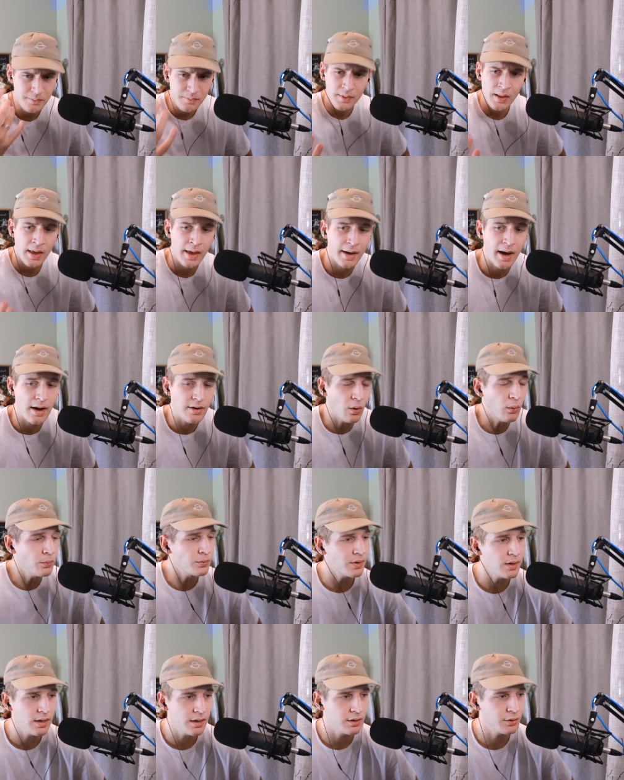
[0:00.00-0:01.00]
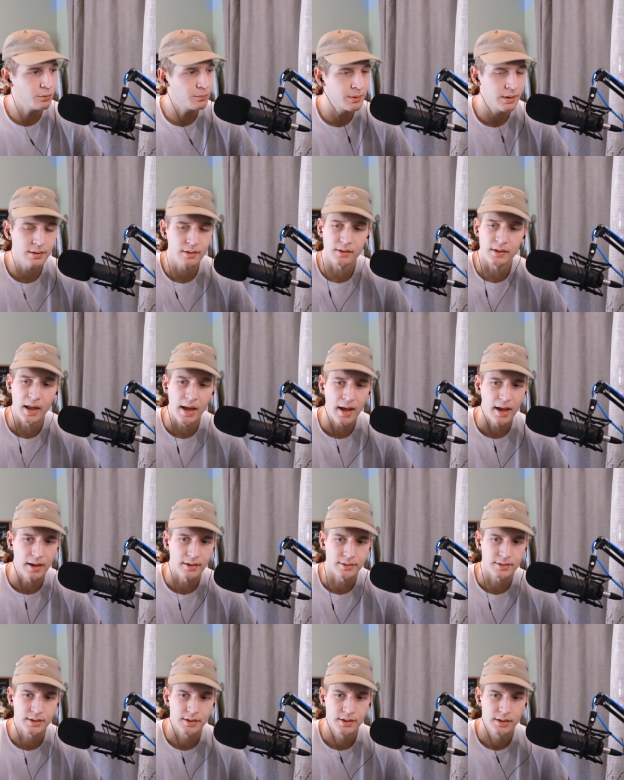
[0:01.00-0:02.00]
And I don't think it'll be the
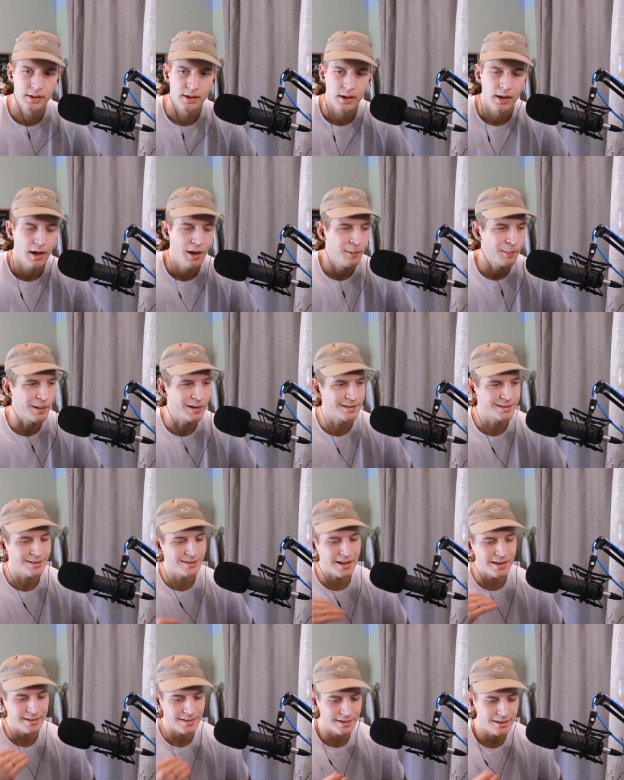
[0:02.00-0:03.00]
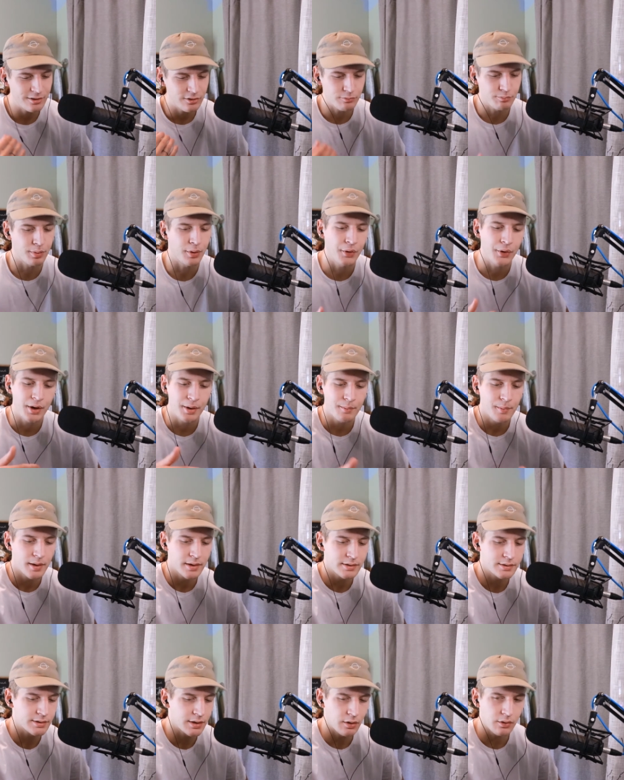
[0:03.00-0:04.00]
last. Because this idea of putting
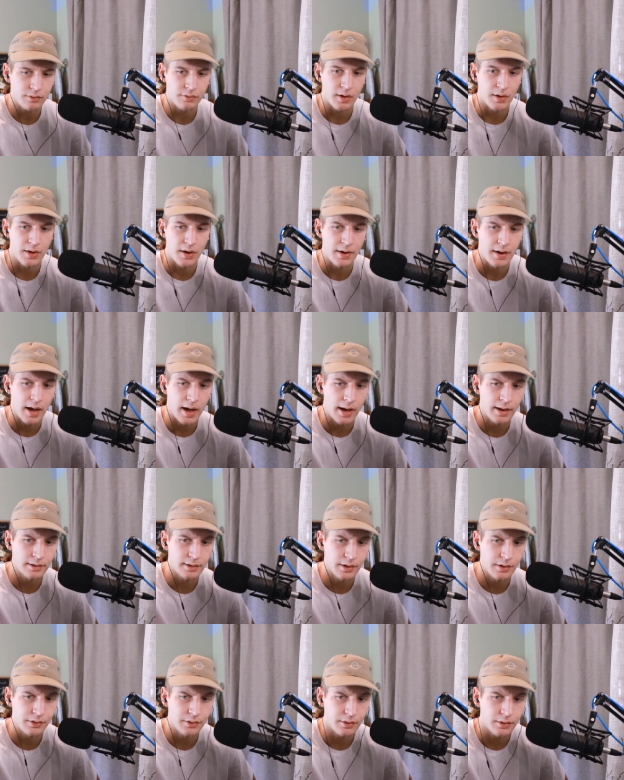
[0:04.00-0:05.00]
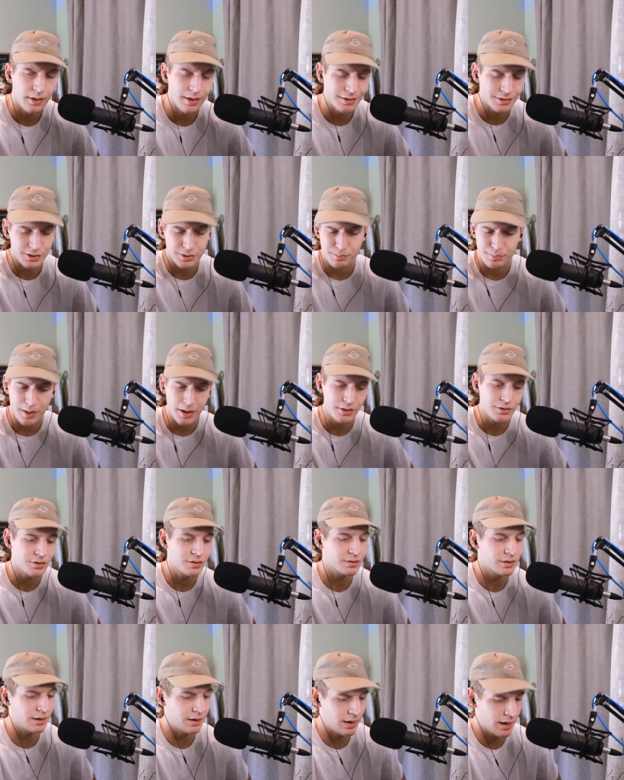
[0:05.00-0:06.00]
myself on an island,
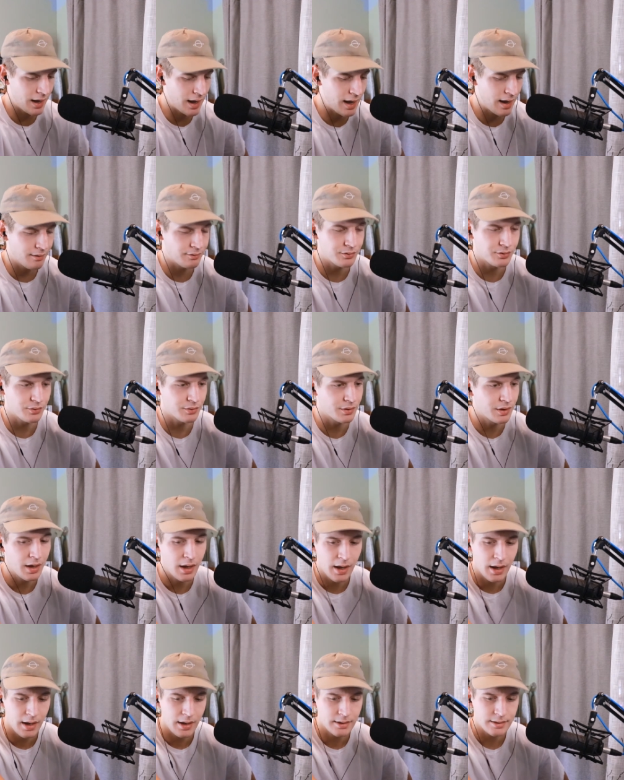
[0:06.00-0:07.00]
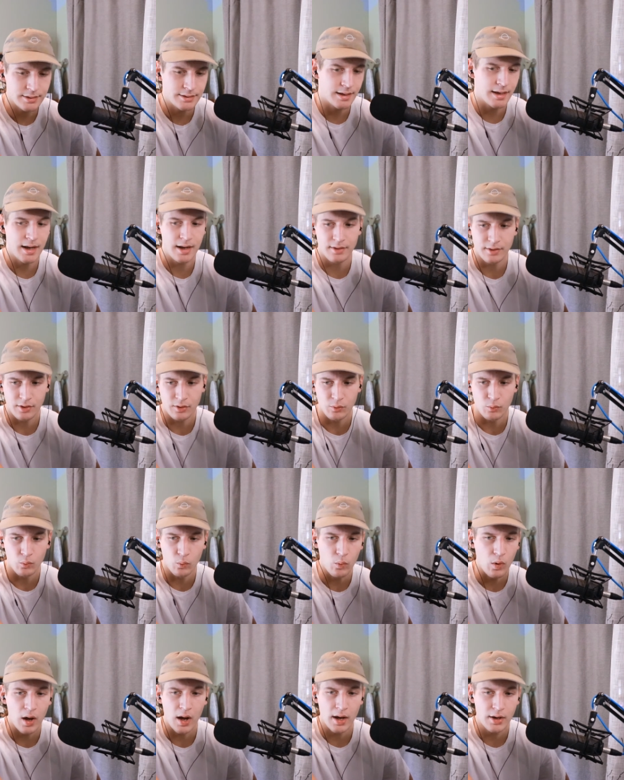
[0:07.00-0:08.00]
especially after seeing the
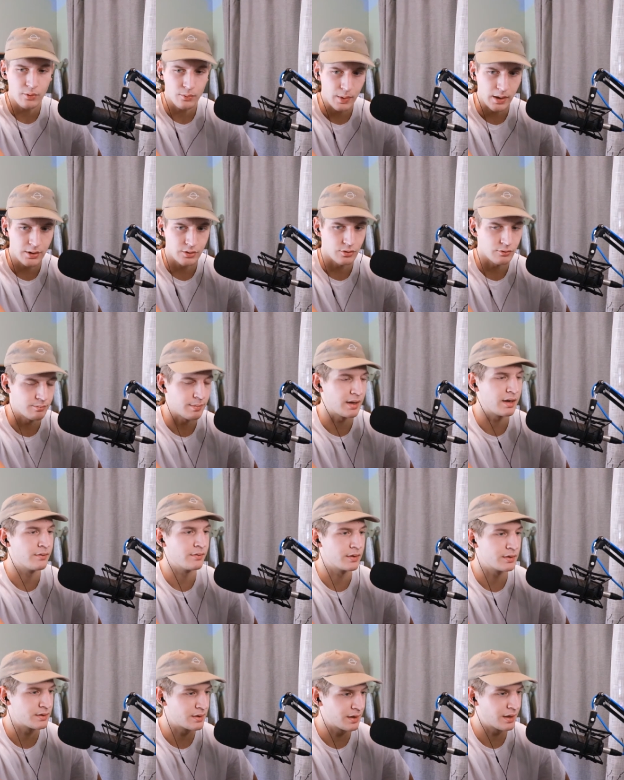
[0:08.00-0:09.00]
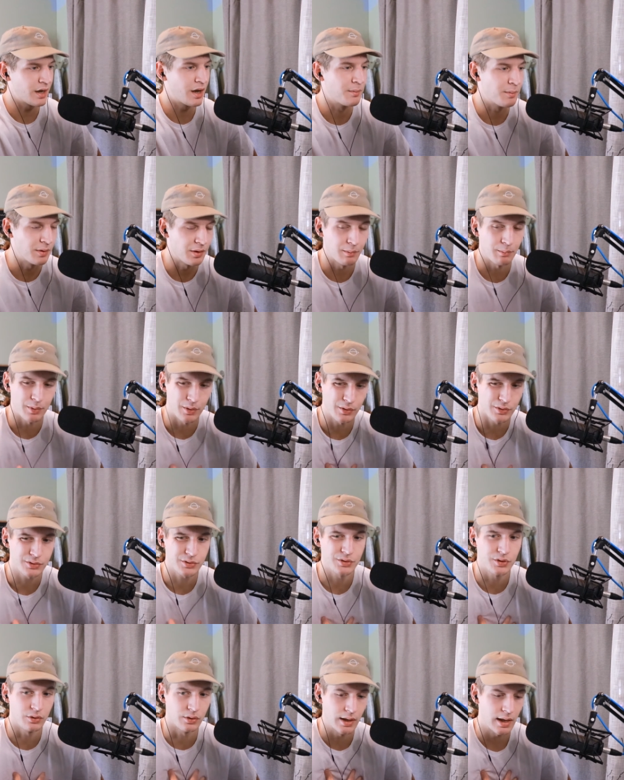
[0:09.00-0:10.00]
wide range of benefits that come on the
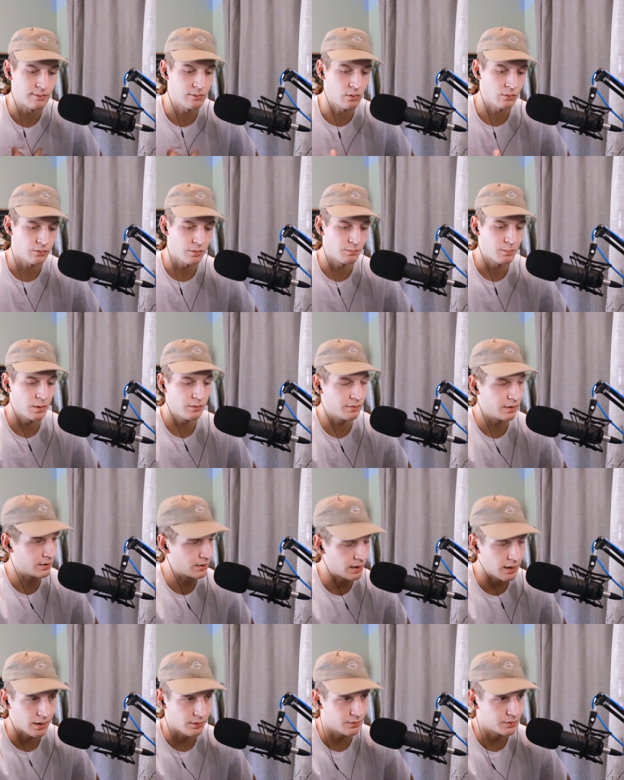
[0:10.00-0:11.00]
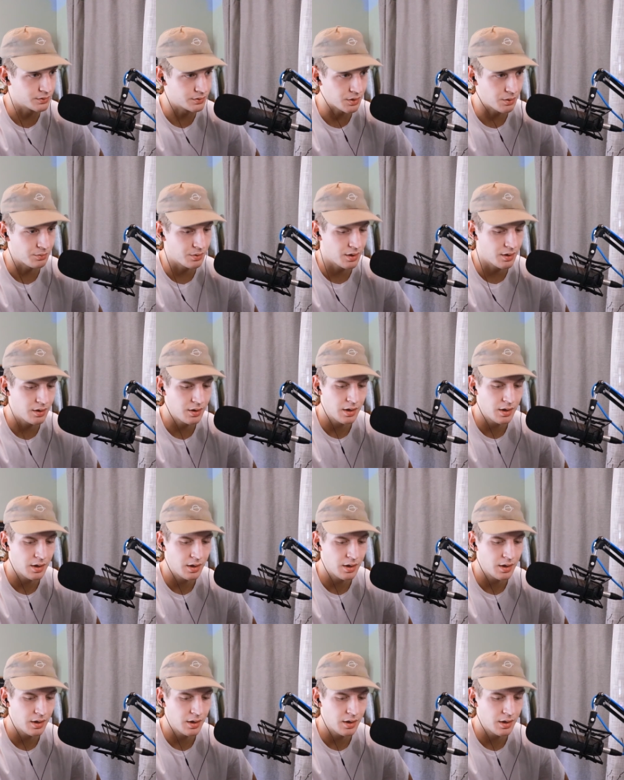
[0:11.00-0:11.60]
personal level from moving to Arizona,